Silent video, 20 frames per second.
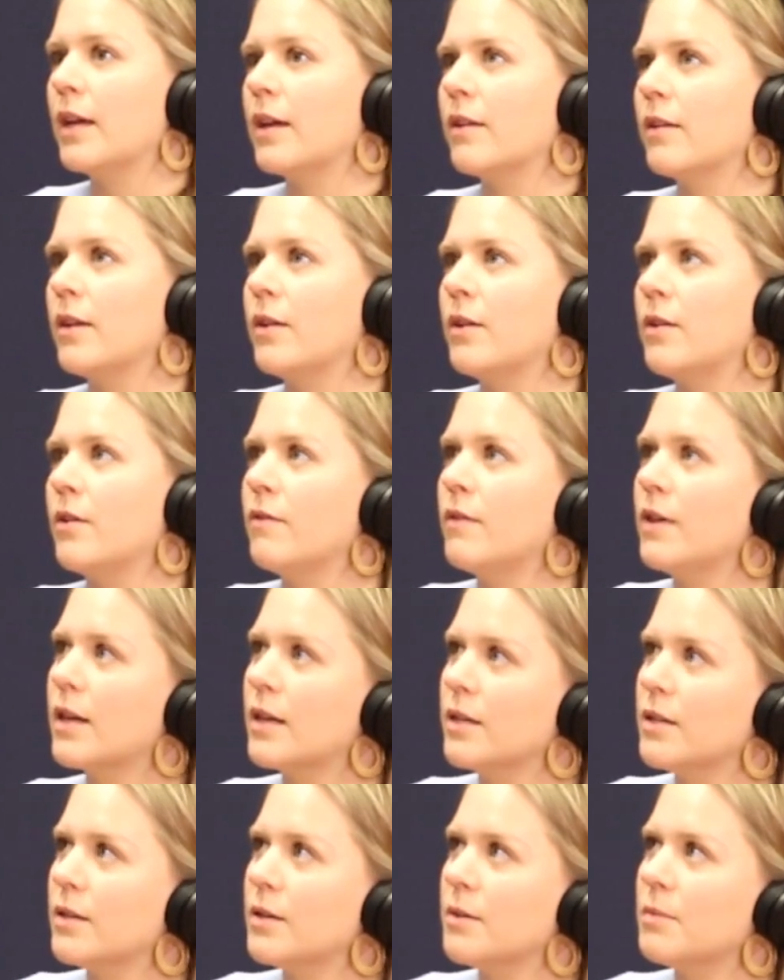like
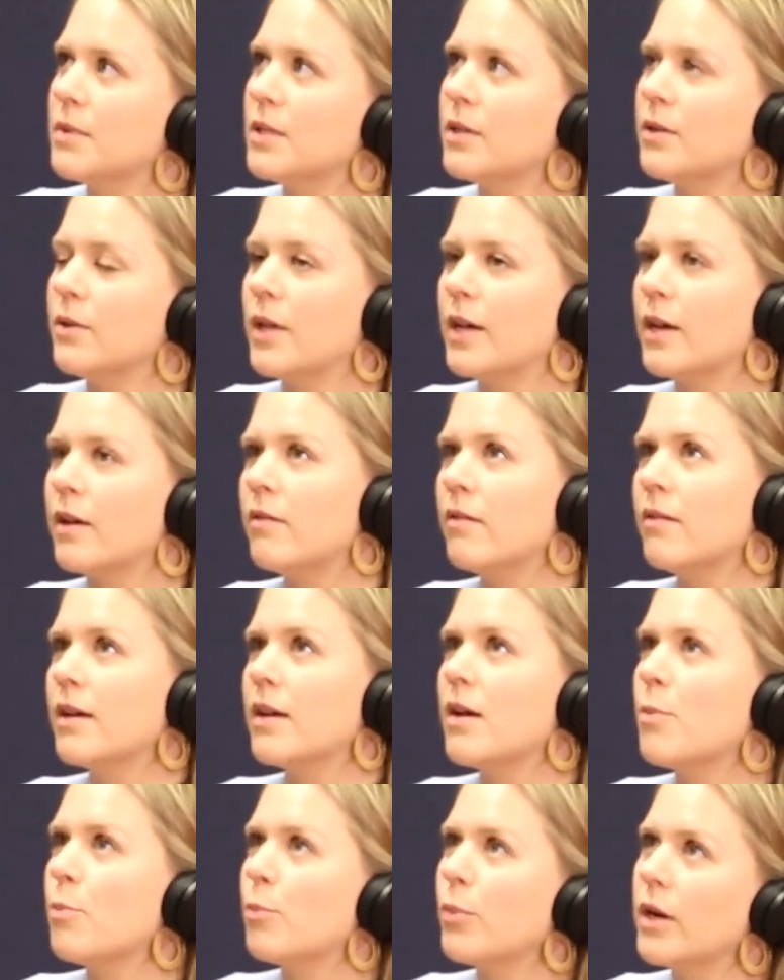victim to like, oh, I
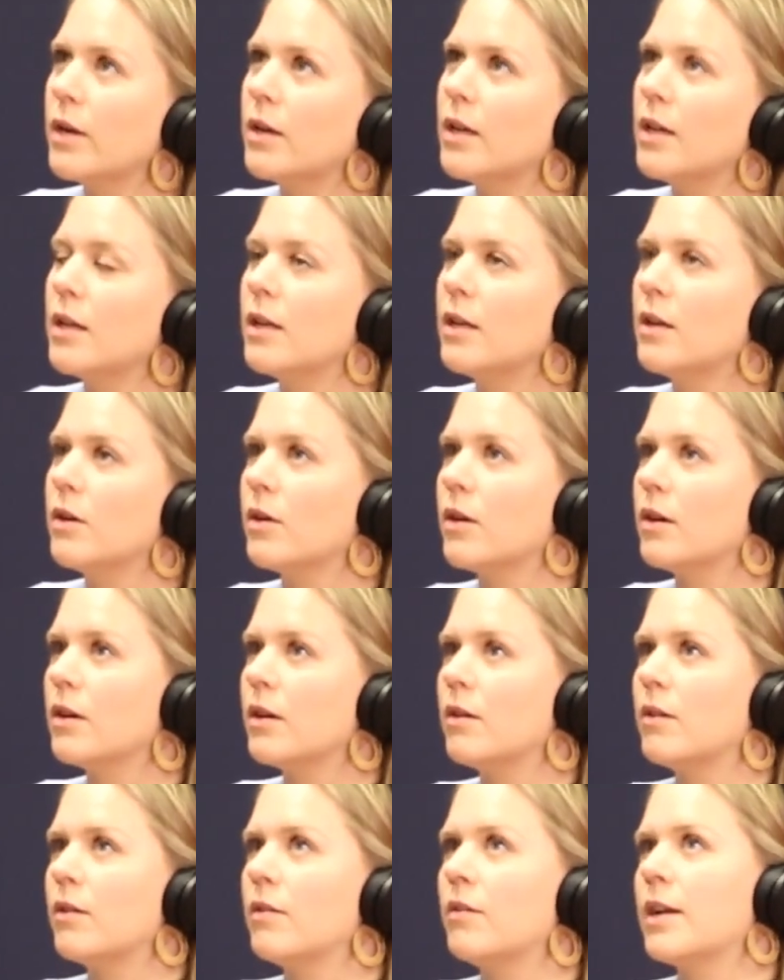got pregnant, or
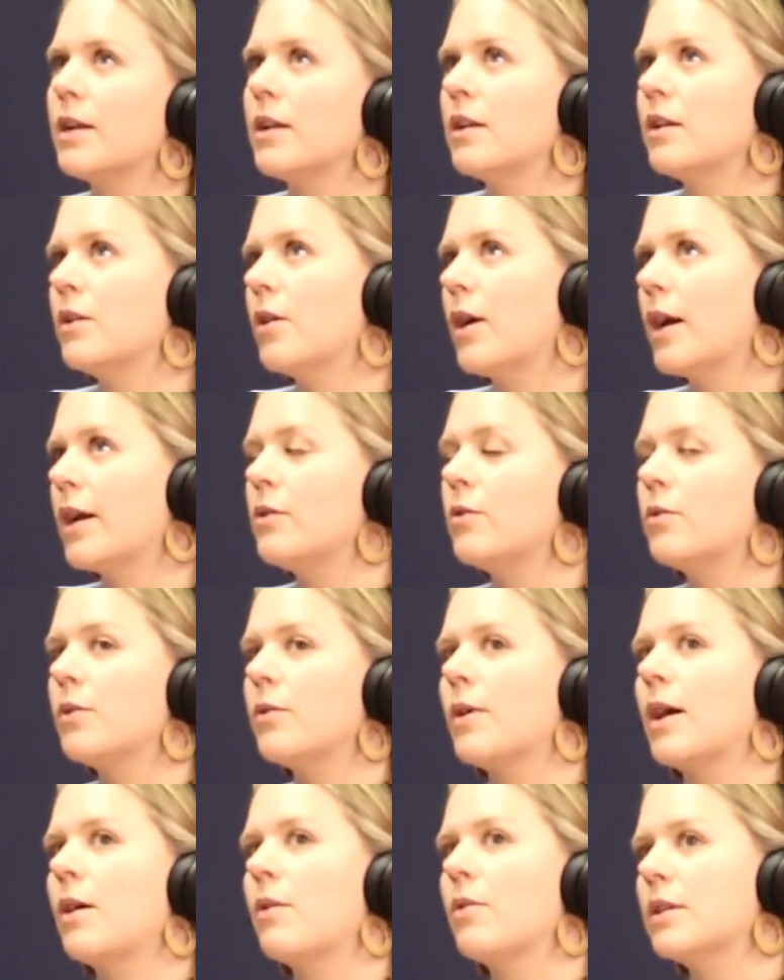I don't
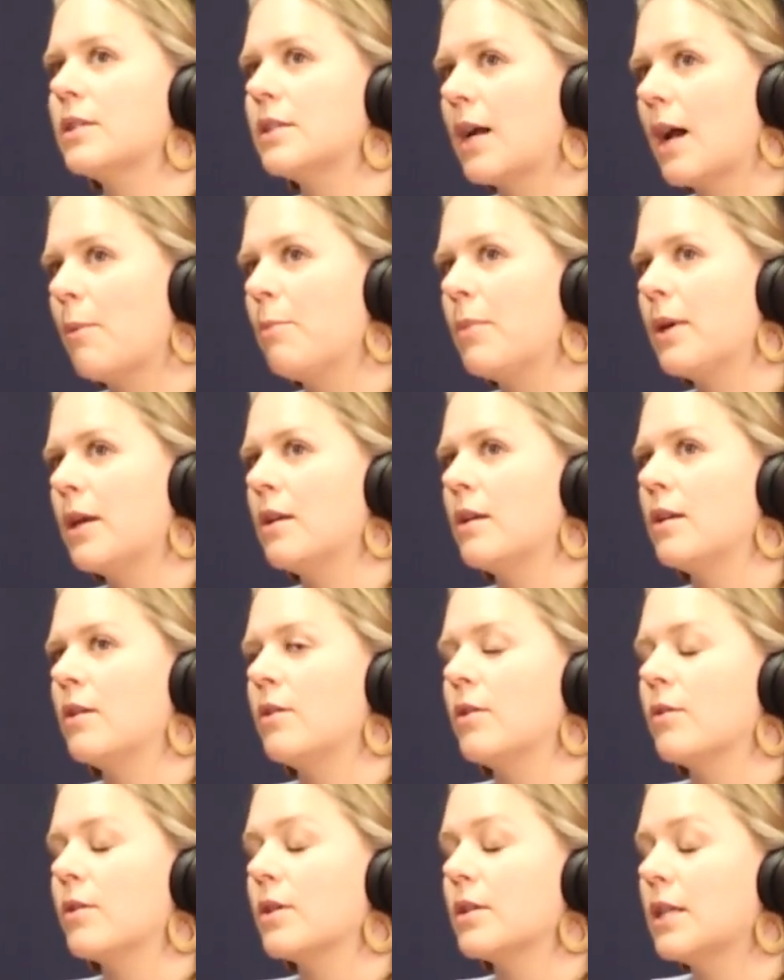know how this happened,
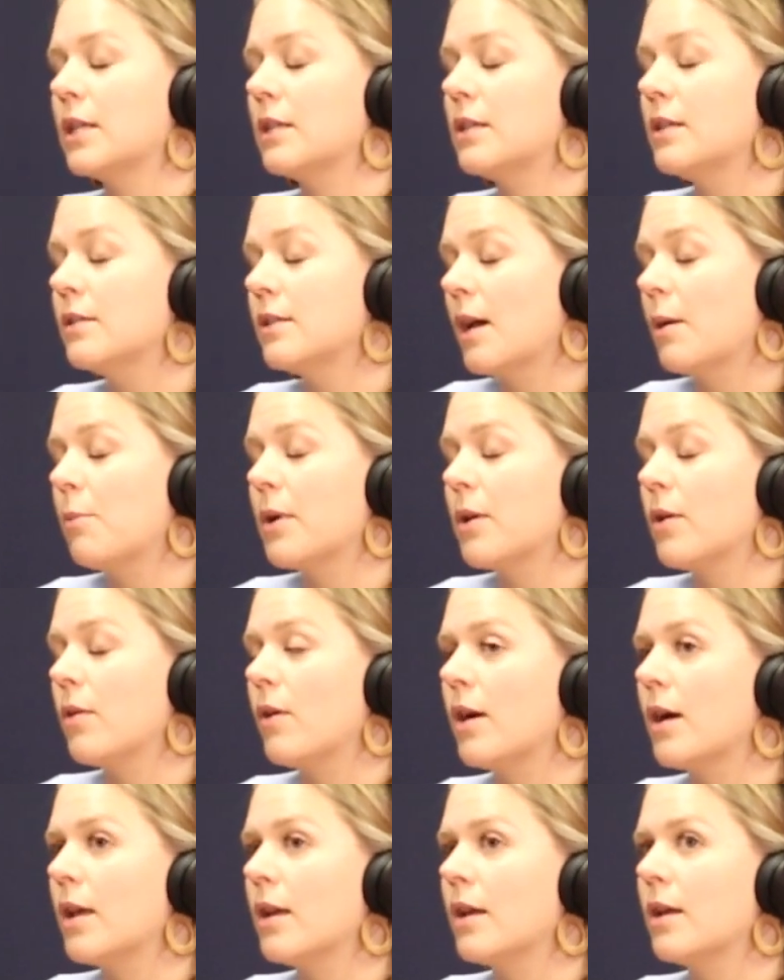because that does happen a
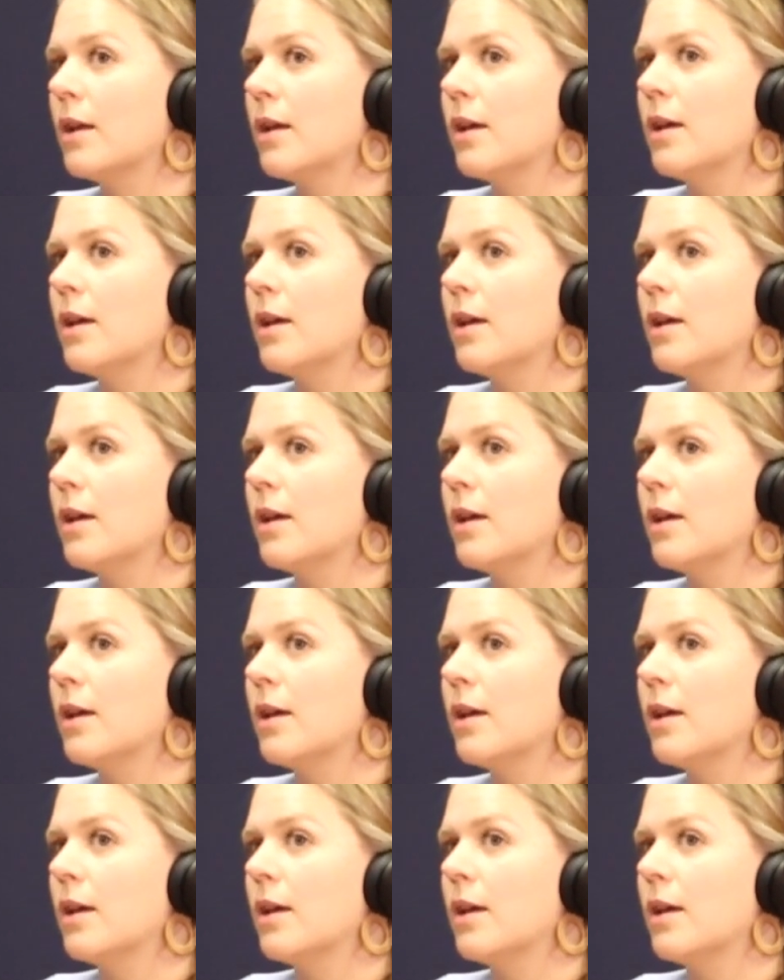lot.